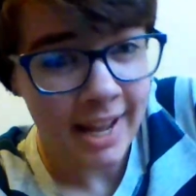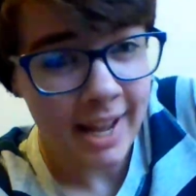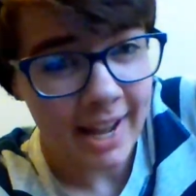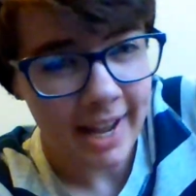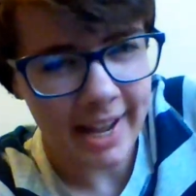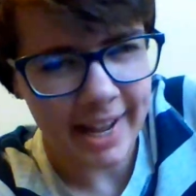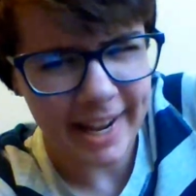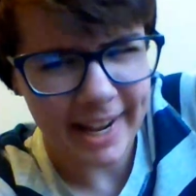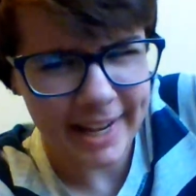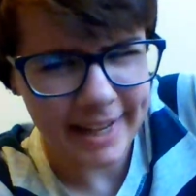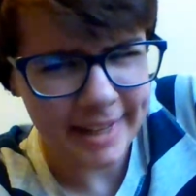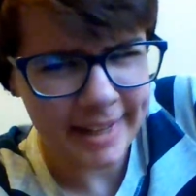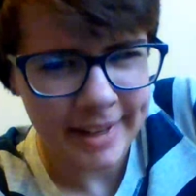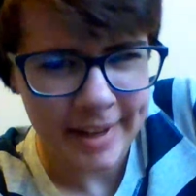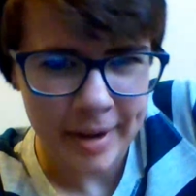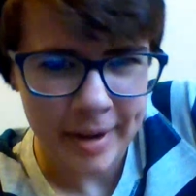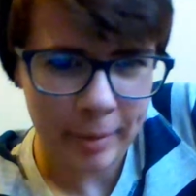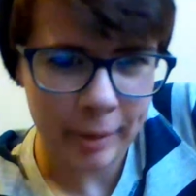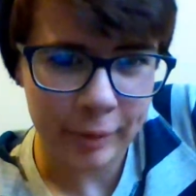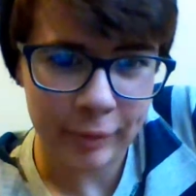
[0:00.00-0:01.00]
I had
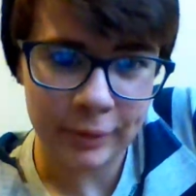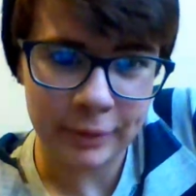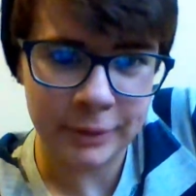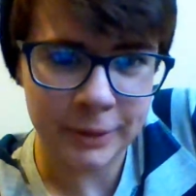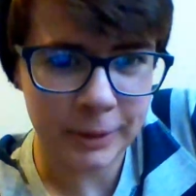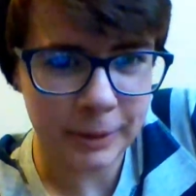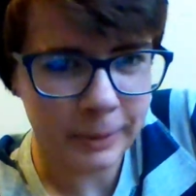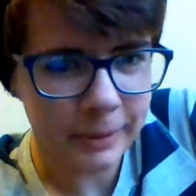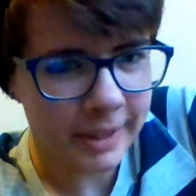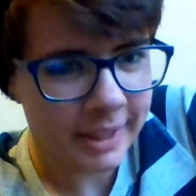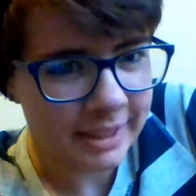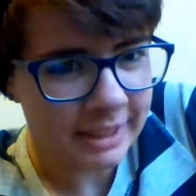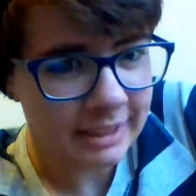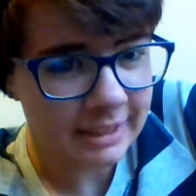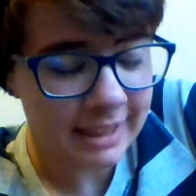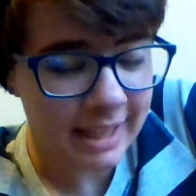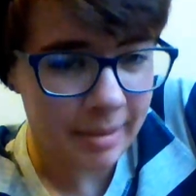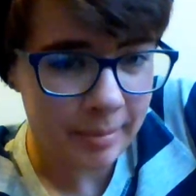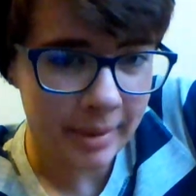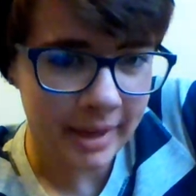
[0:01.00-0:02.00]
my first girl
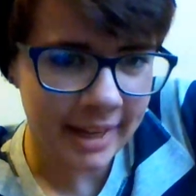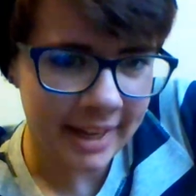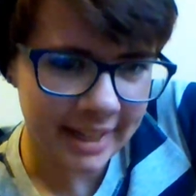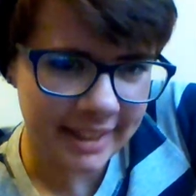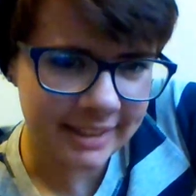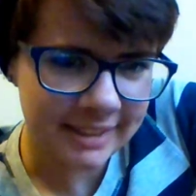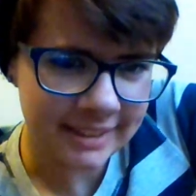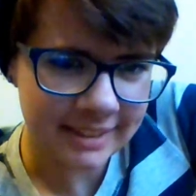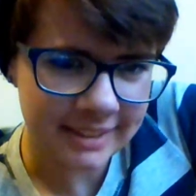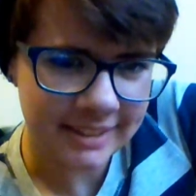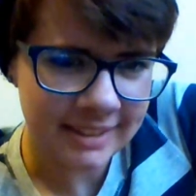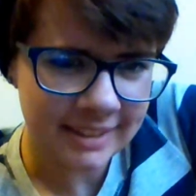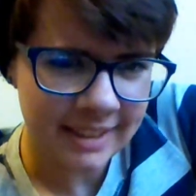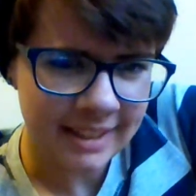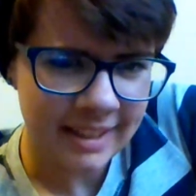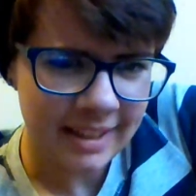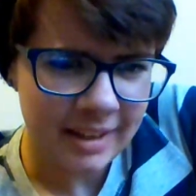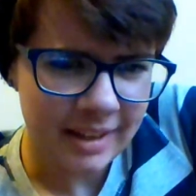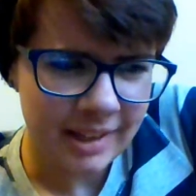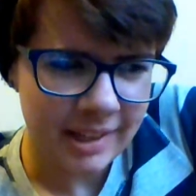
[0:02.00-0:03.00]
kiss in my ex's
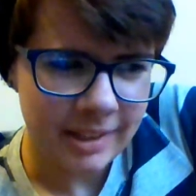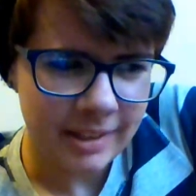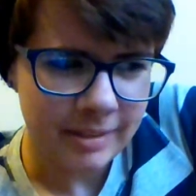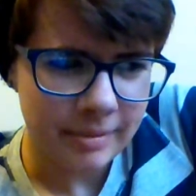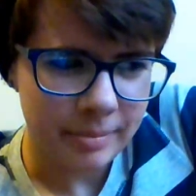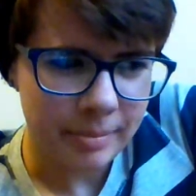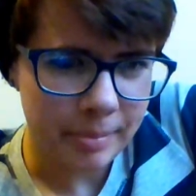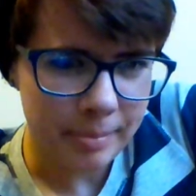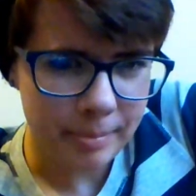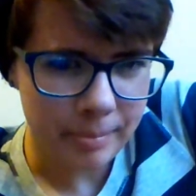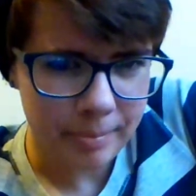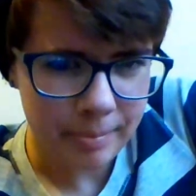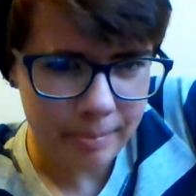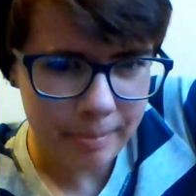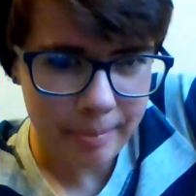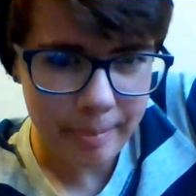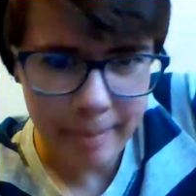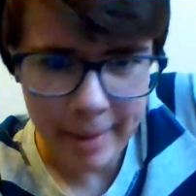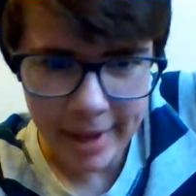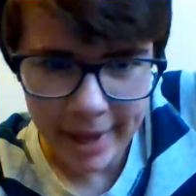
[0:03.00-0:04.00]

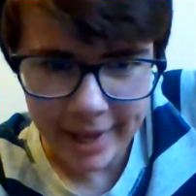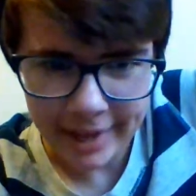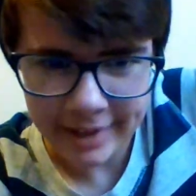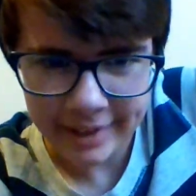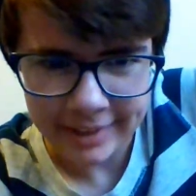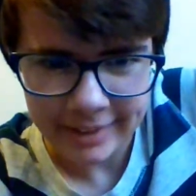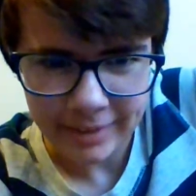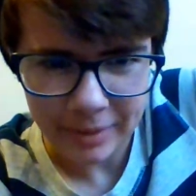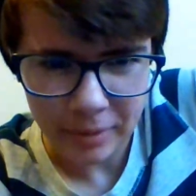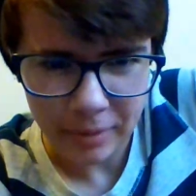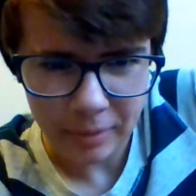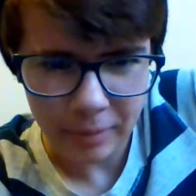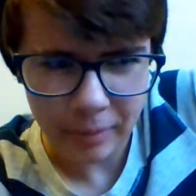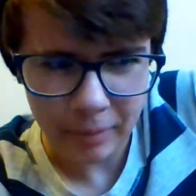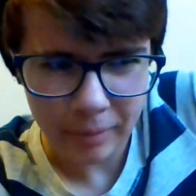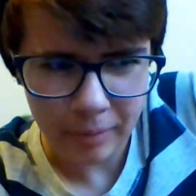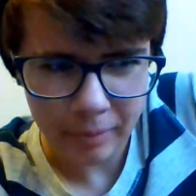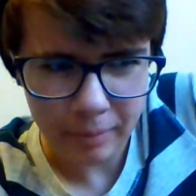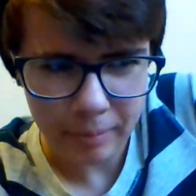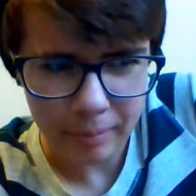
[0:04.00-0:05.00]
bed,
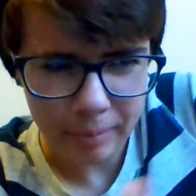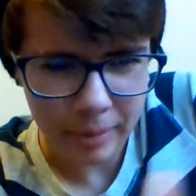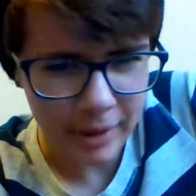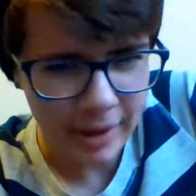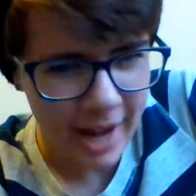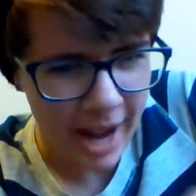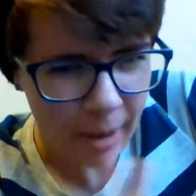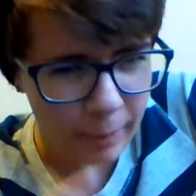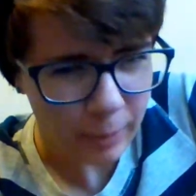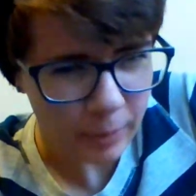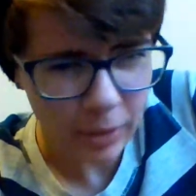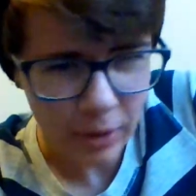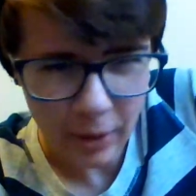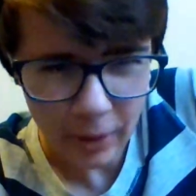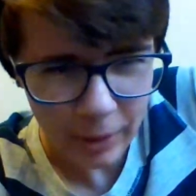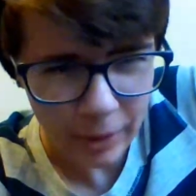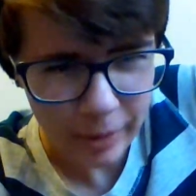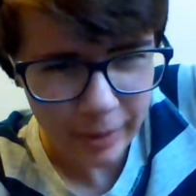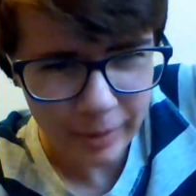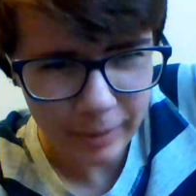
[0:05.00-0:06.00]
but not with
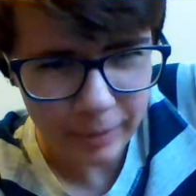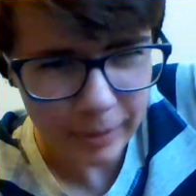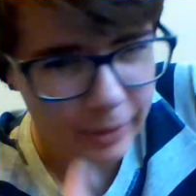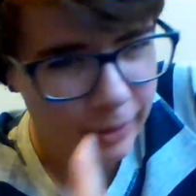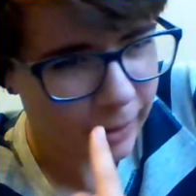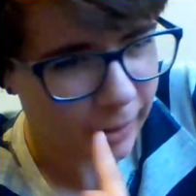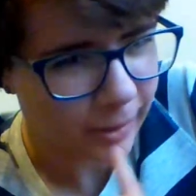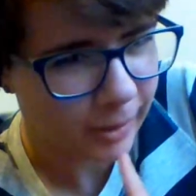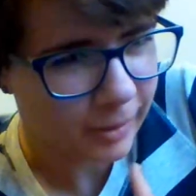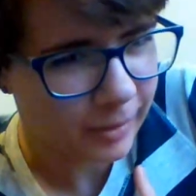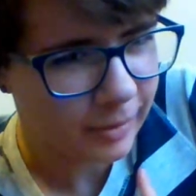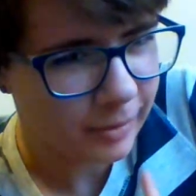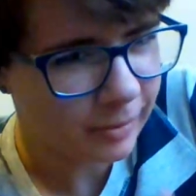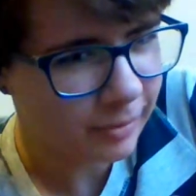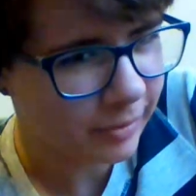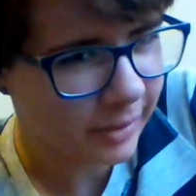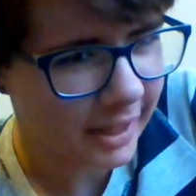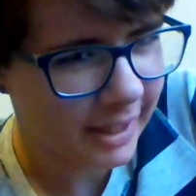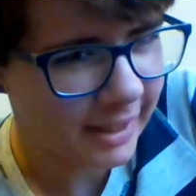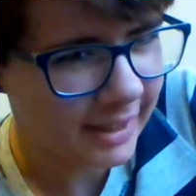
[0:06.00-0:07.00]
her
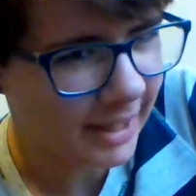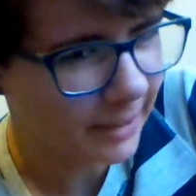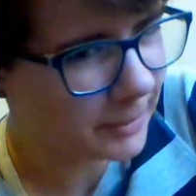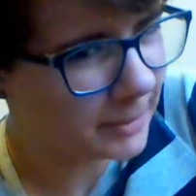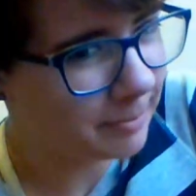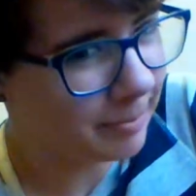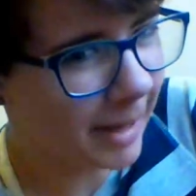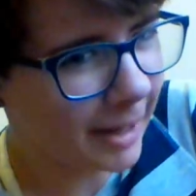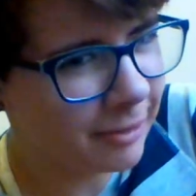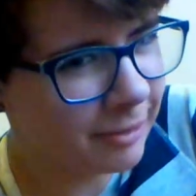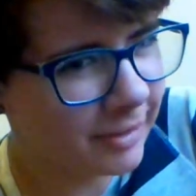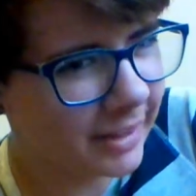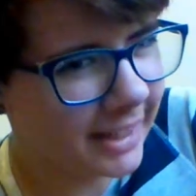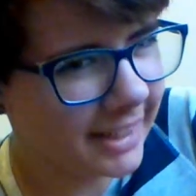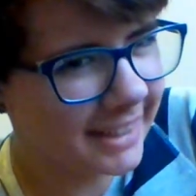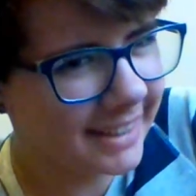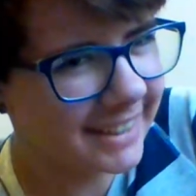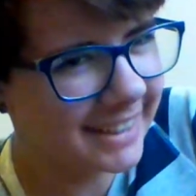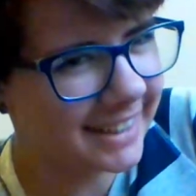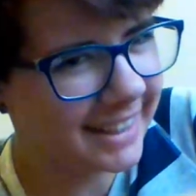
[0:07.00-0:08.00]
friend that was my
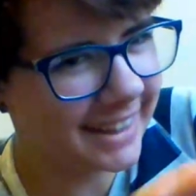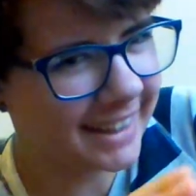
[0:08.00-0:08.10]
friend.